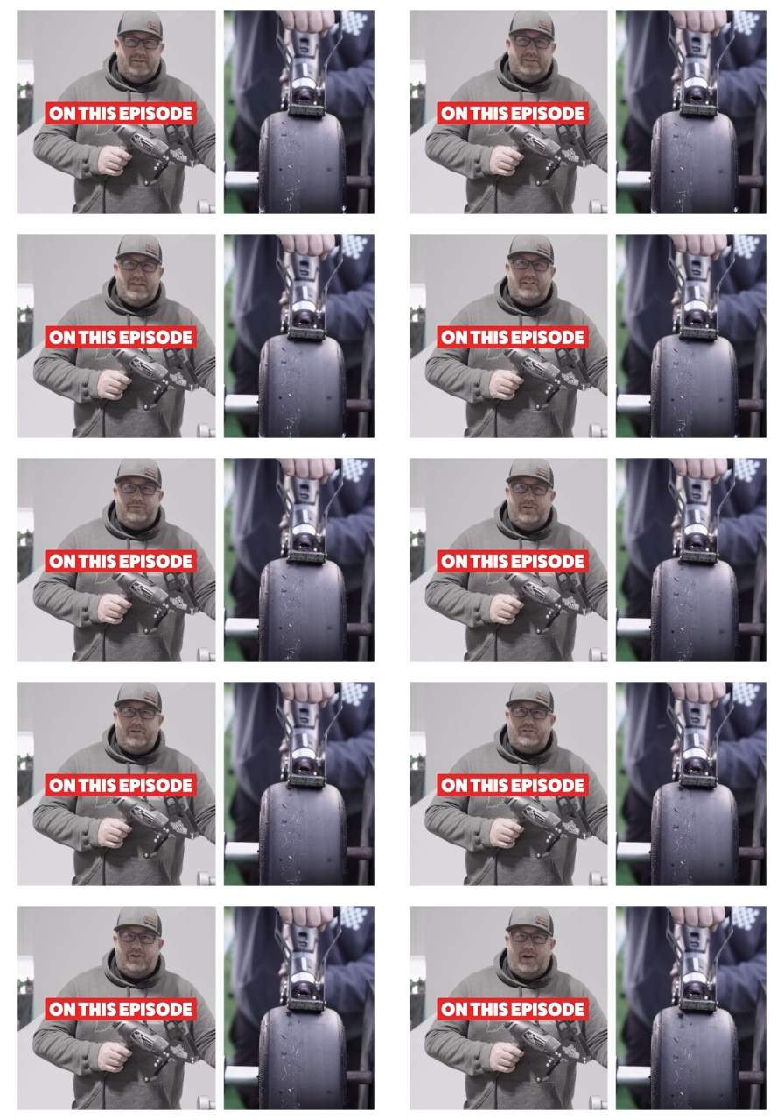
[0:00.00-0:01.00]
the least
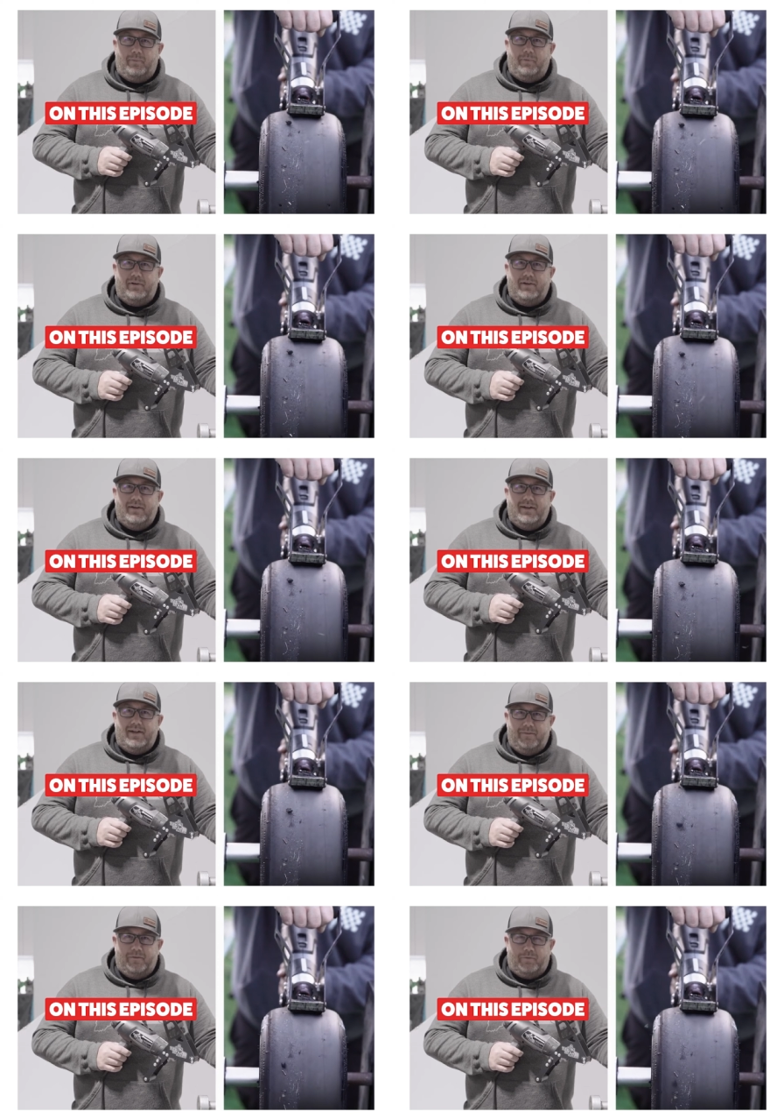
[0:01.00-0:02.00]
fun job in the